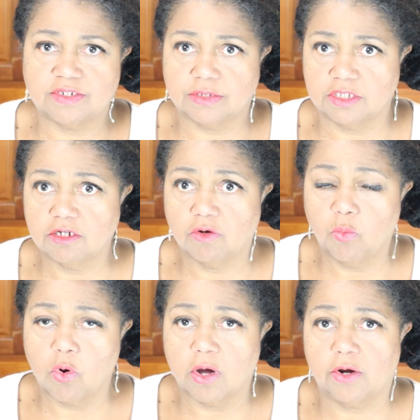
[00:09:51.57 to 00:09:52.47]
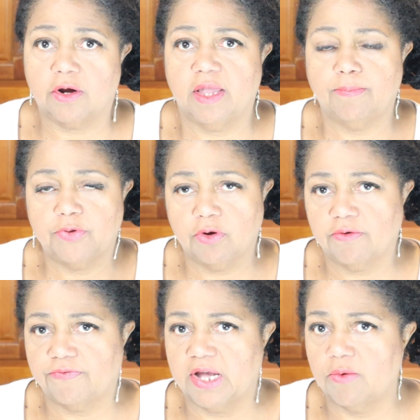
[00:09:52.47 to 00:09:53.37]
distilled water and
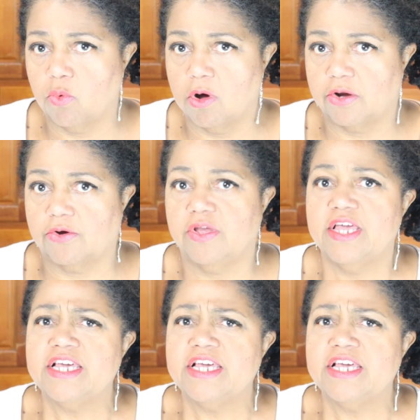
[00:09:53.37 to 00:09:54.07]
purified water